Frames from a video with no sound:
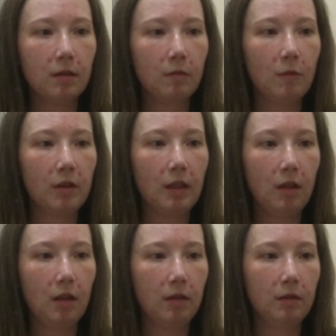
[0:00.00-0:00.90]
what's it
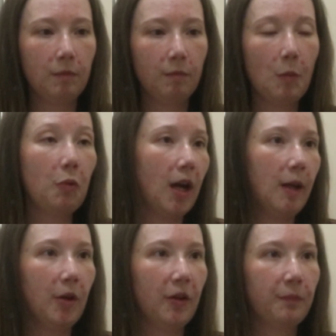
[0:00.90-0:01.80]
called? My
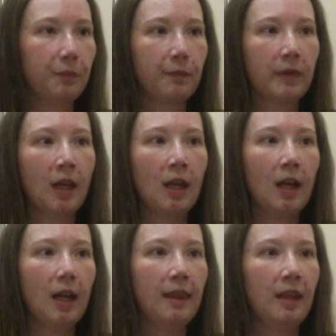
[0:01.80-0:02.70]
primer.
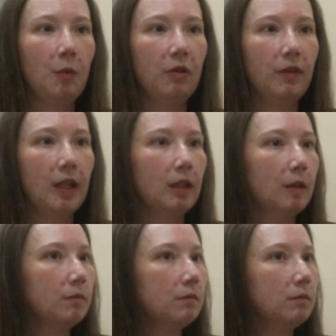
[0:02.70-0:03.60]
And then I'll put
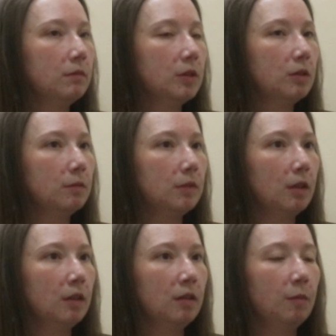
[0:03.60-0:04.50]
some
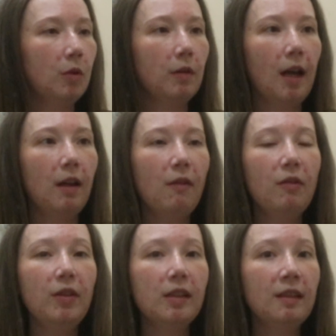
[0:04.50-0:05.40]
on. But I have
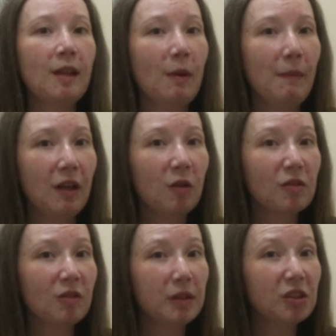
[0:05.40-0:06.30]
a feeling that my makeup's
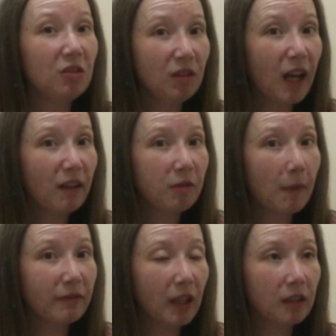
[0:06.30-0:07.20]
going to be too light for
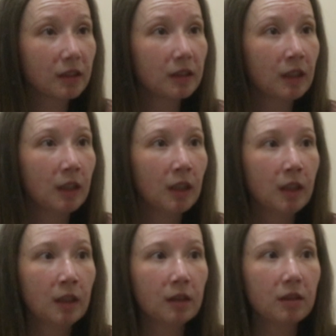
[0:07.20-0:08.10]
my face
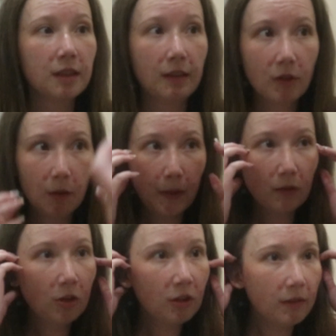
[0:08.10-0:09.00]
because I've got a bit
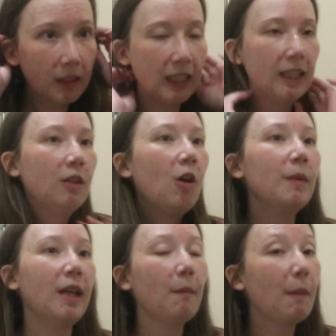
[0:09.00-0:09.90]
of colour in it and
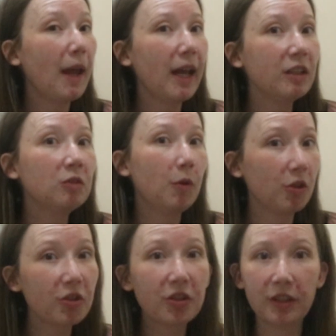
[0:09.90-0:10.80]
normally I'm a pale
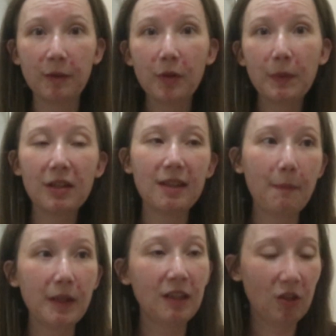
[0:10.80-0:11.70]
person, but because
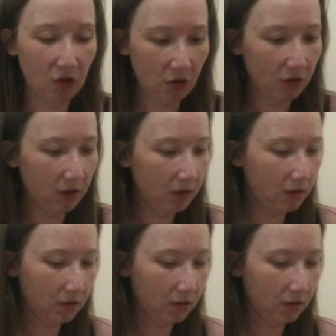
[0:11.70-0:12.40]
I've been in the sun,